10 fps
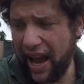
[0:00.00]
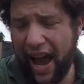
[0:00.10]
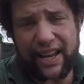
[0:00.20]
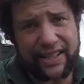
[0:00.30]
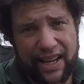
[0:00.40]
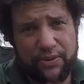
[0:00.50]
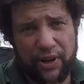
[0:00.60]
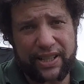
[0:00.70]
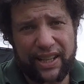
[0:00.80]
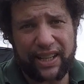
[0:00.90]
and as
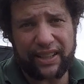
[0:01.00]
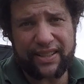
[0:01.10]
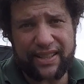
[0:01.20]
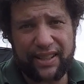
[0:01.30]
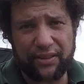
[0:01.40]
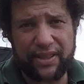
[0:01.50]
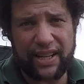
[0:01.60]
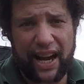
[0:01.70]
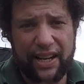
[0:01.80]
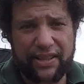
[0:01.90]
we're digging still today.